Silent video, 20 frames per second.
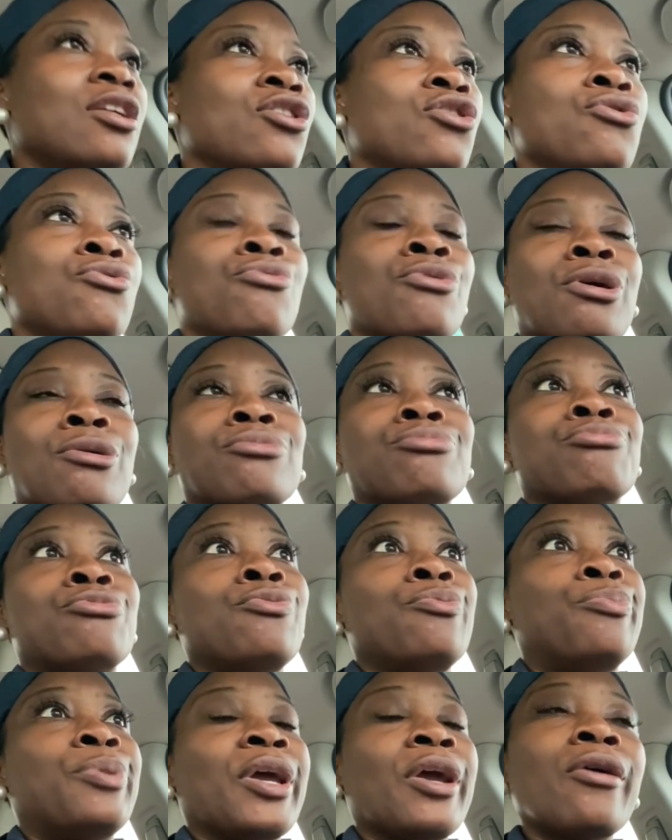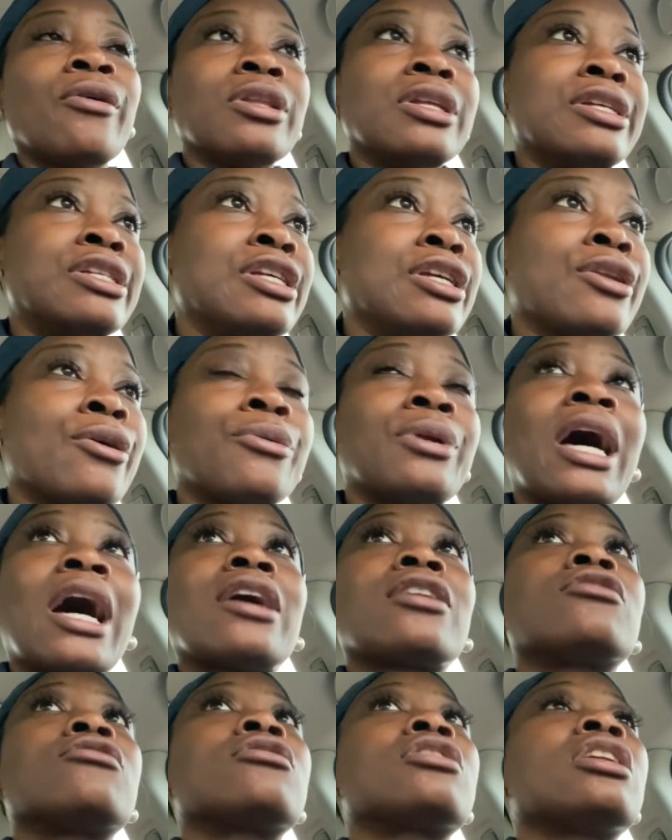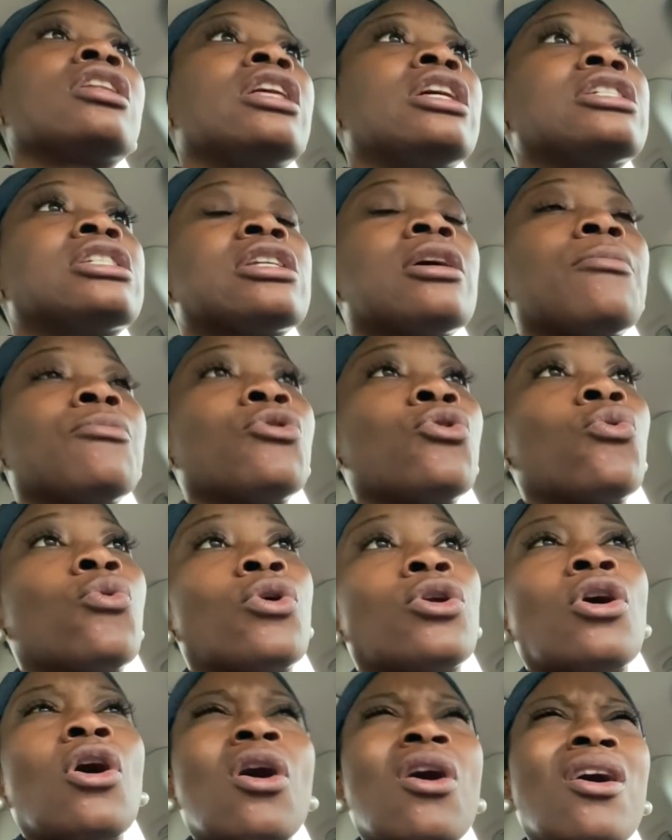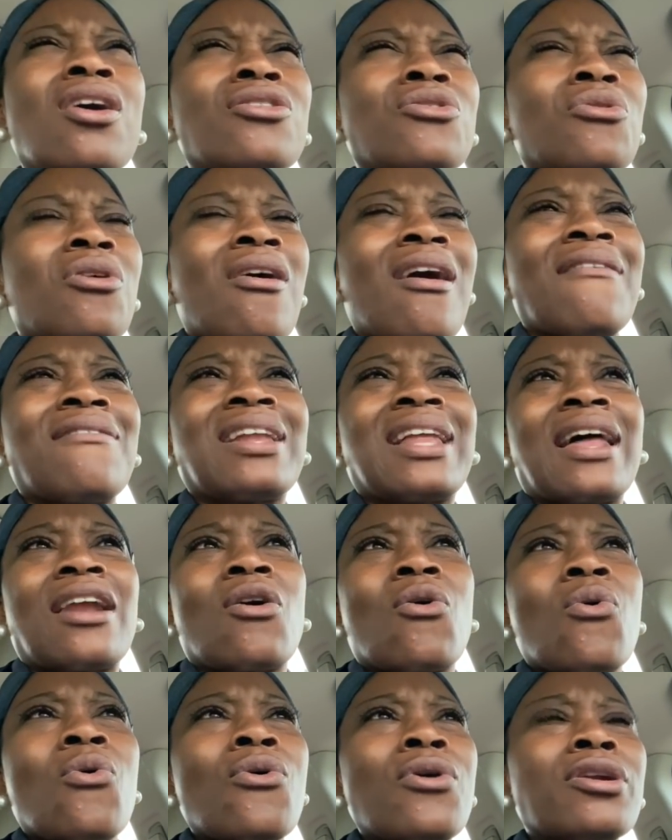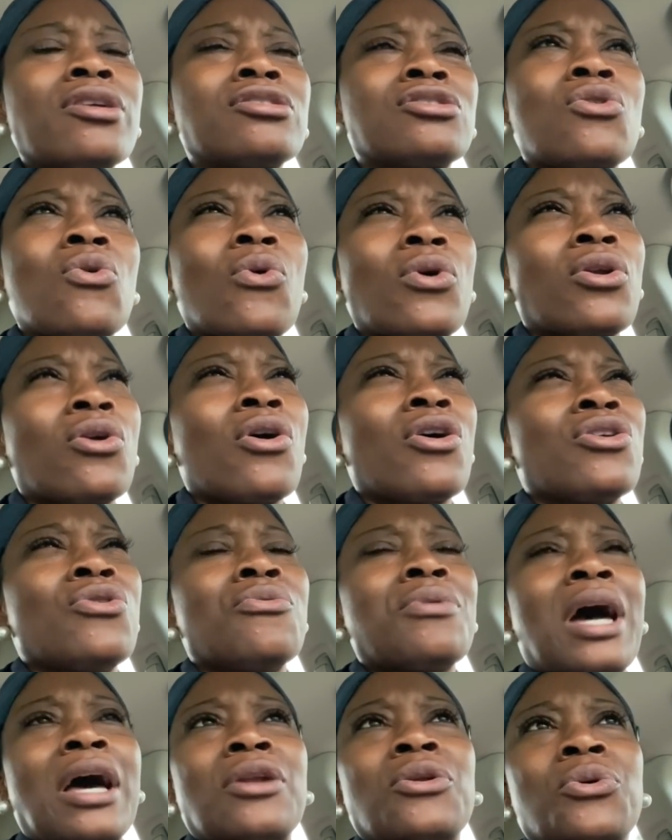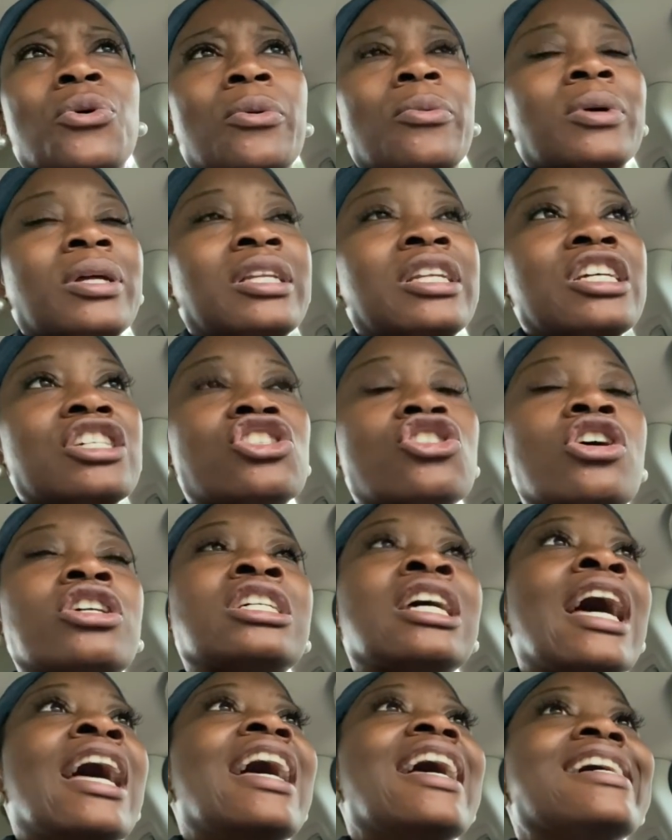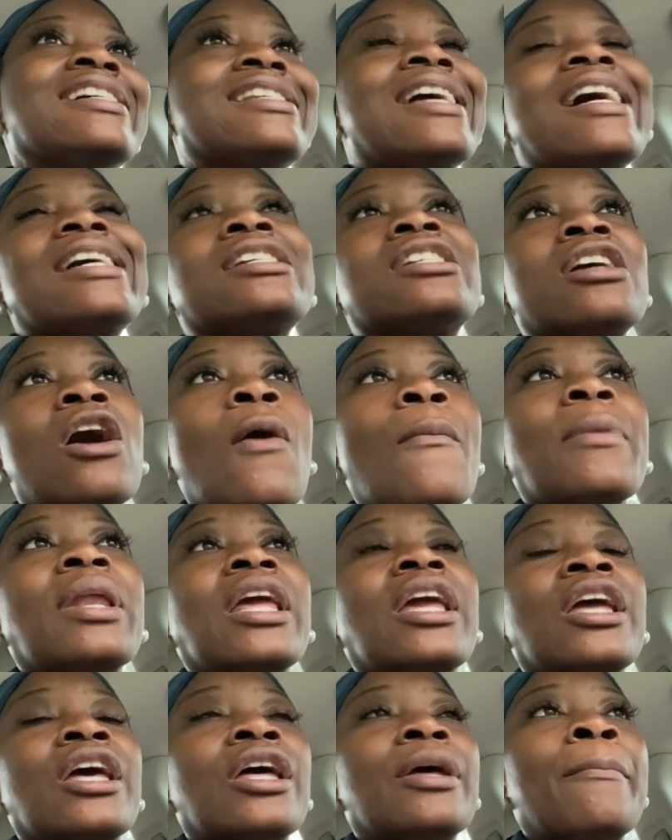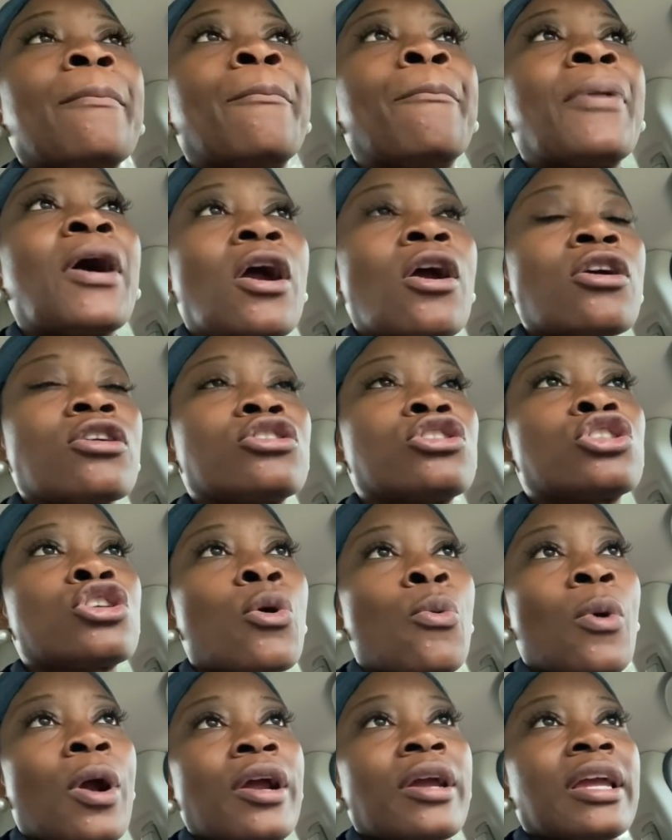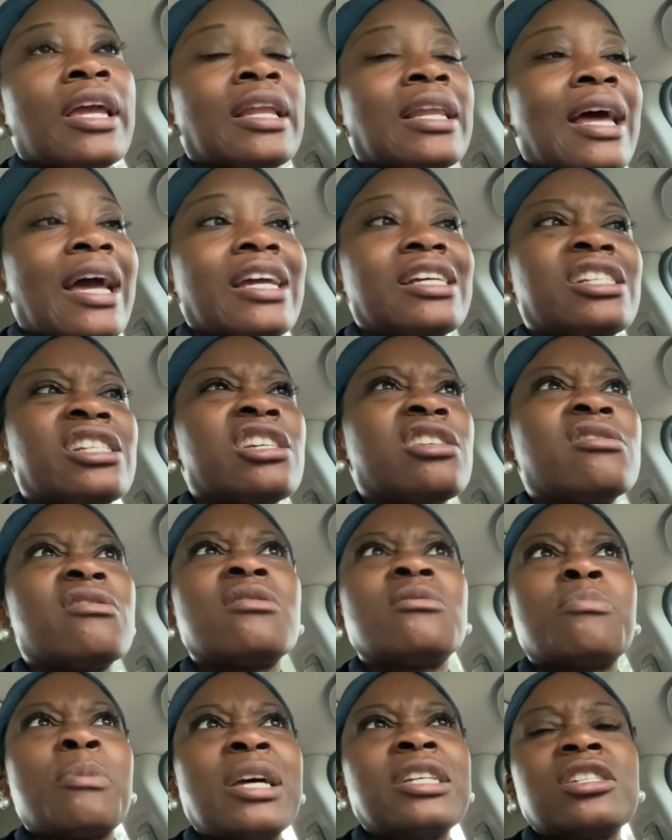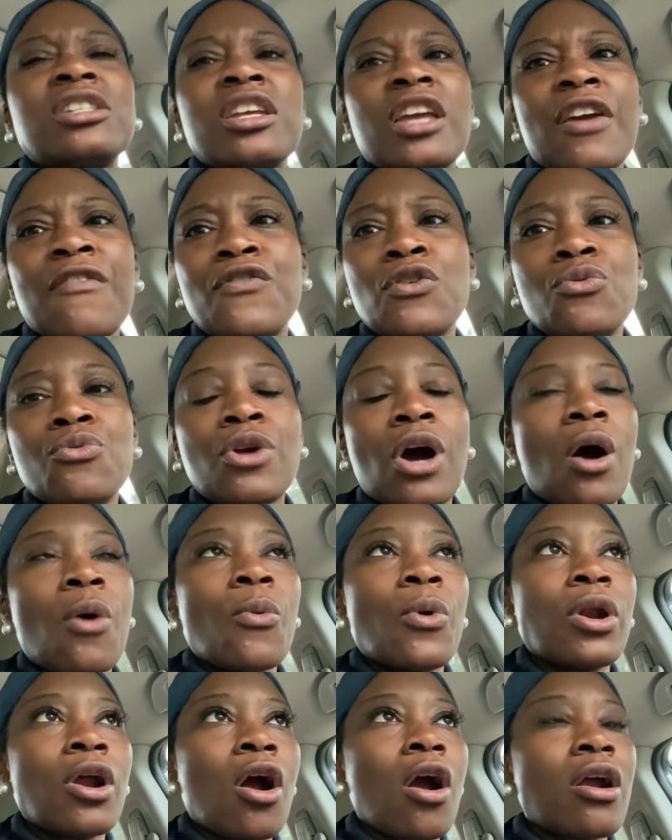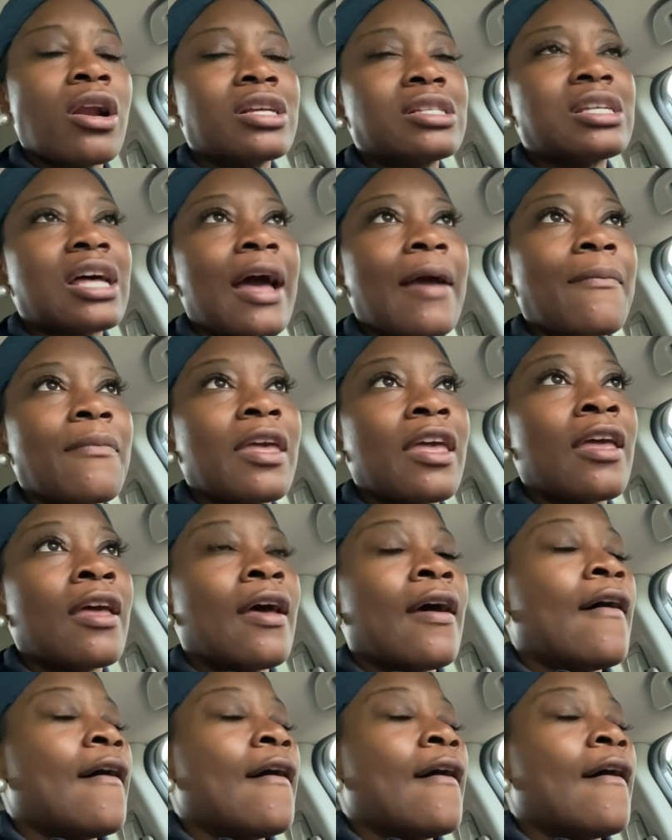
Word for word: You don't barely see no doctors unless something's going on. You don't have a lot of orders going on. You're not doing what discharge. It's like so many perks to working night shifts, especially if you don't want a hard assignment.